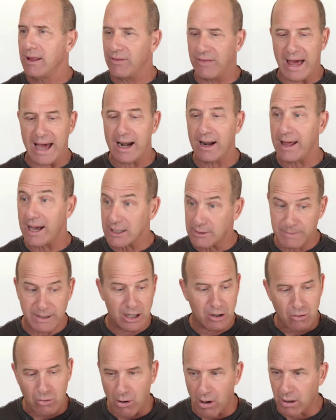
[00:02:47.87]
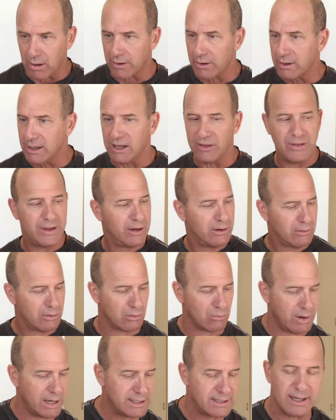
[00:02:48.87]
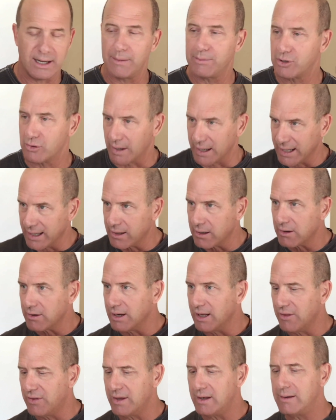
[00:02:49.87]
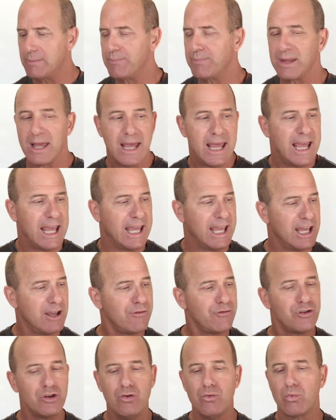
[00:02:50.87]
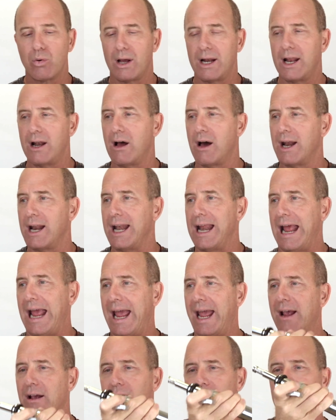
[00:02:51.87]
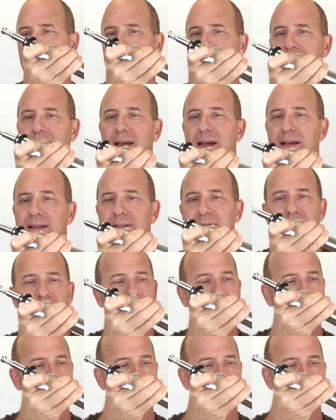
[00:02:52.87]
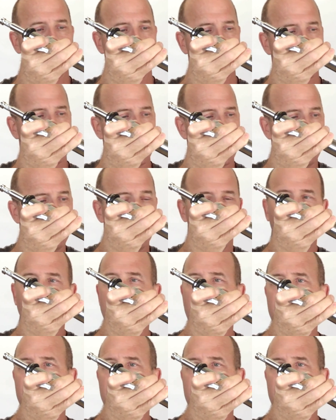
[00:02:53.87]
that allows me to crawl underneath here or raise it up so I can get underneath it. If you run it on an angle like this, okay, so you say, I'm going to run